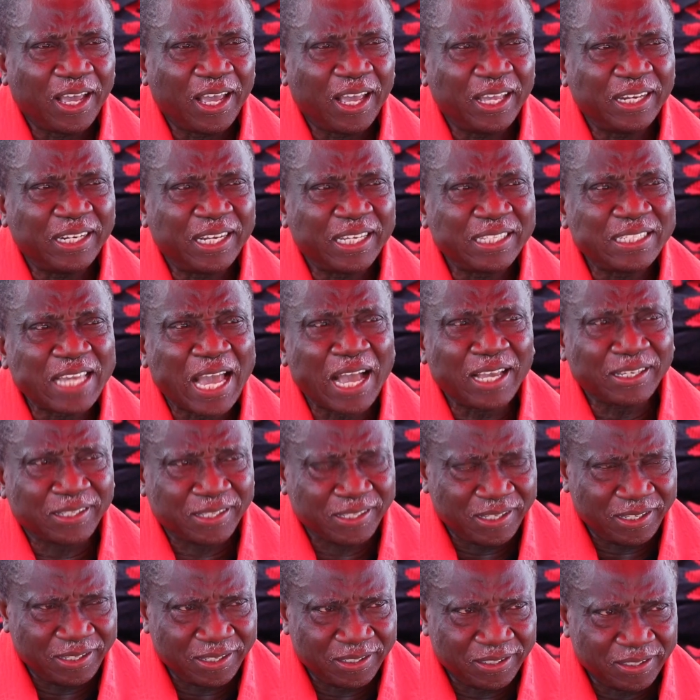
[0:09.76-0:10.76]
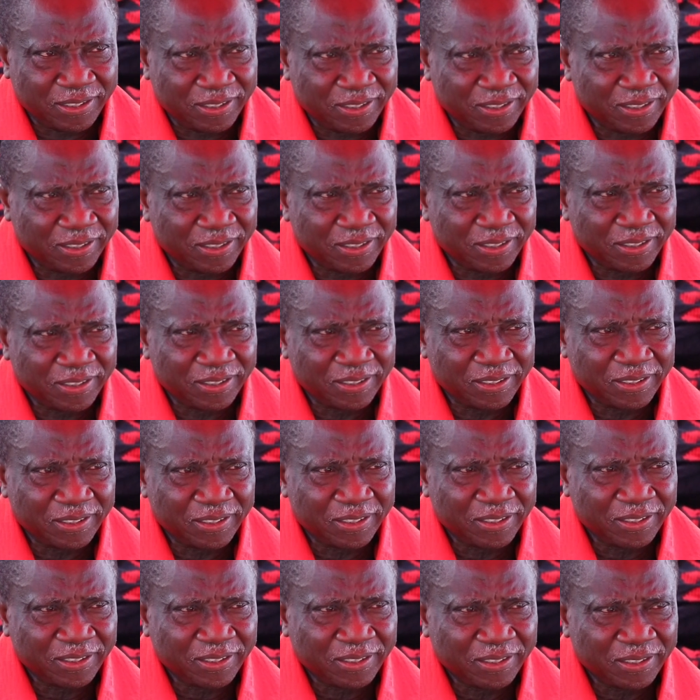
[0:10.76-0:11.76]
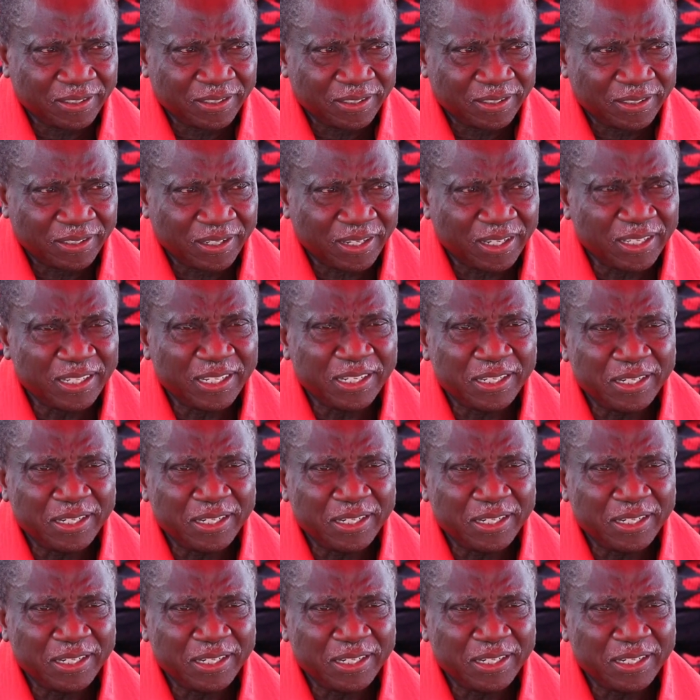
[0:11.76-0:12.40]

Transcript: and the Jasi, and